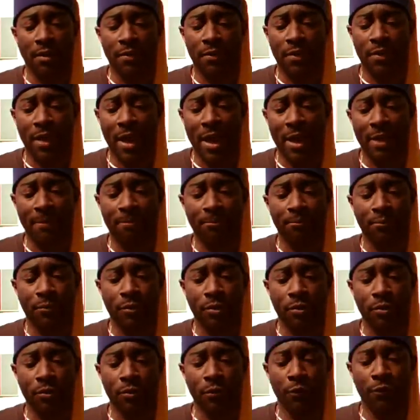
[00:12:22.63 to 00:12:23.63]
that
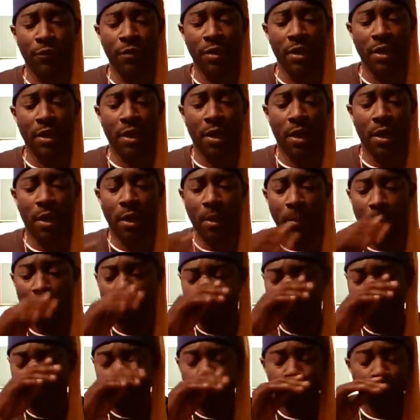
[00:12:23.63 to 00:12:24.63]
you see
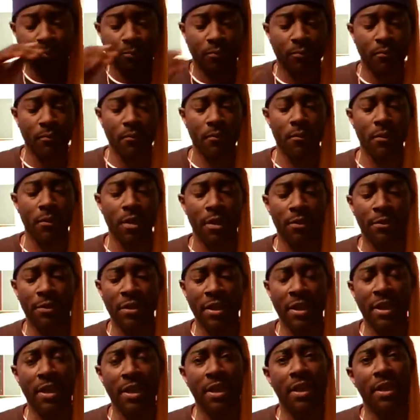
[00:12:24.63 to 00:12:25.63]

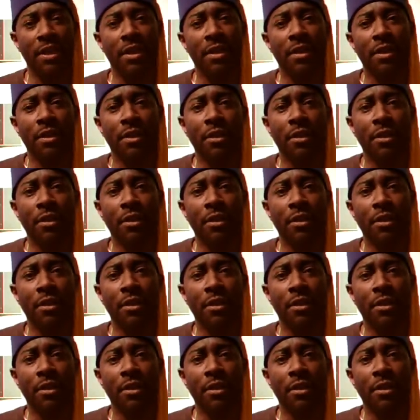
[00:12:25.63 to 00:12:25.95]
the